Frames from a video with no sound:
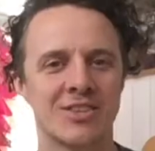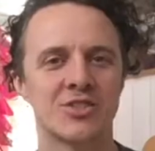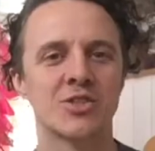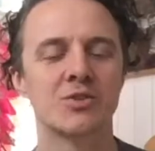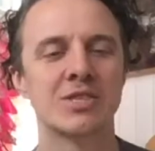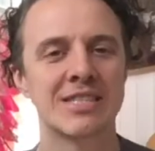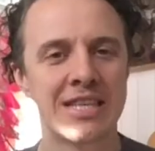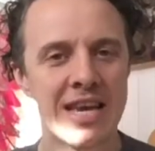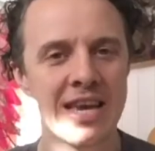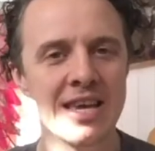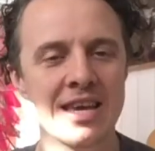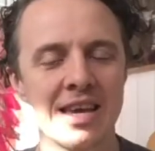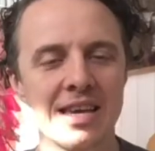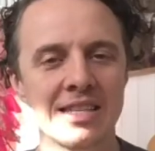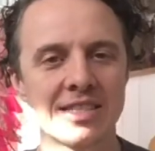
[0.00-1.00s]
So today
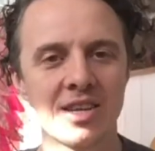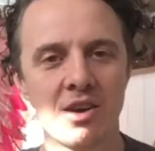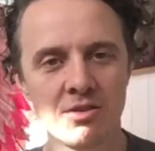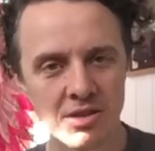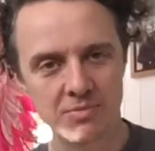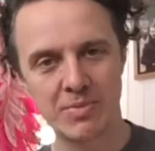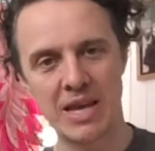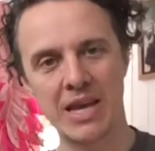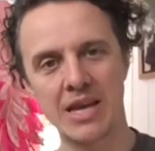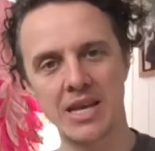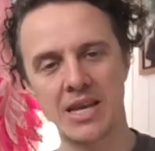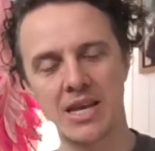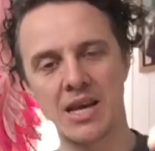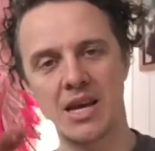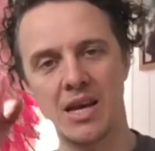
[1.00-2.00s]
is going to
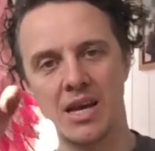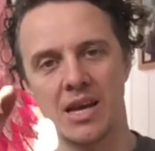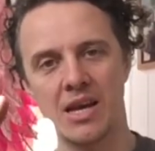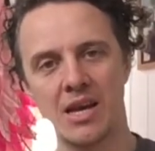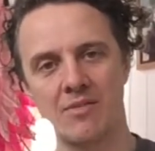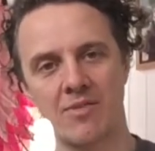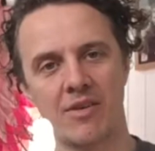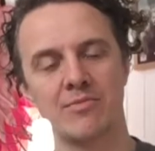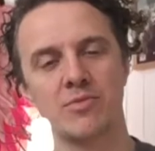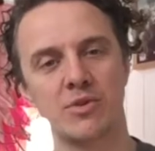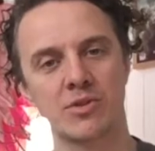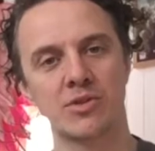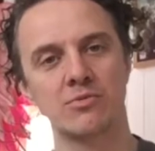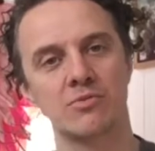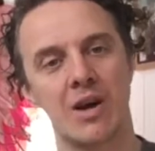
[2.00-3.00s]
be very
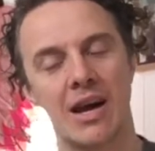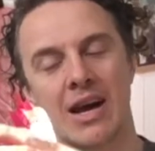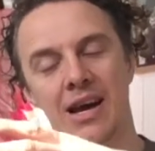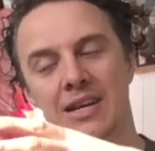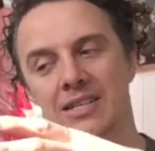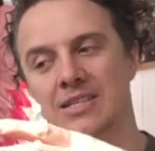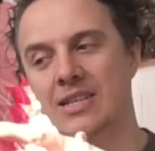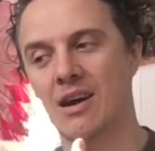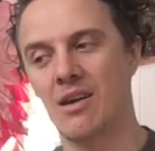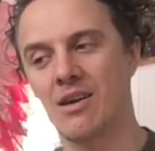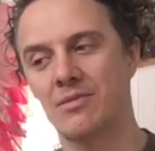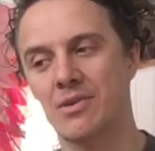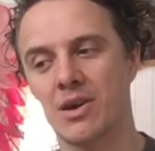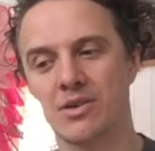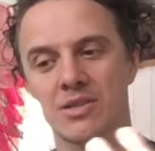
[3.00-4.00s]
musical and
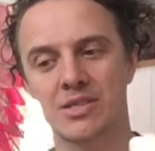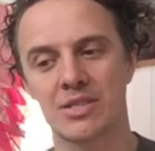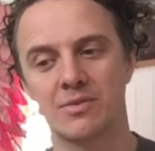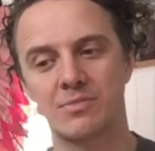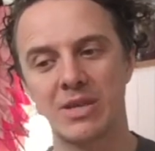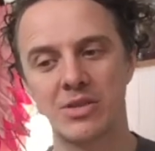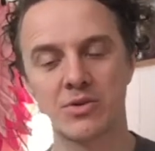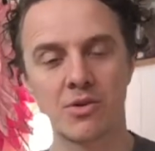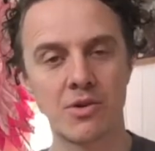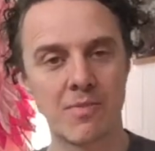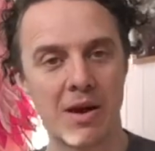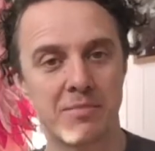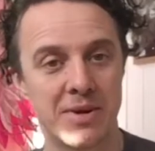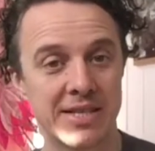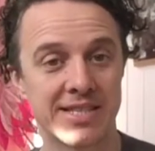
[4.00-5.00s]
I'm going to be talking
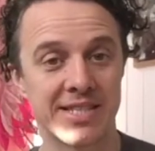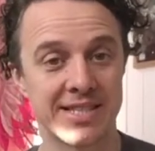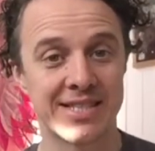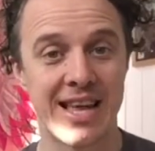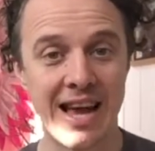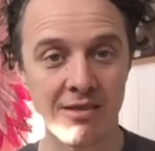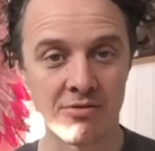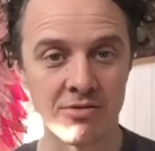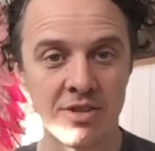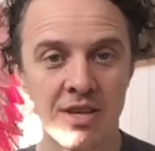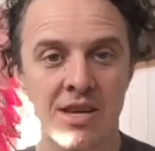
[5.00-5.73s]
about Pigsticks and Harold,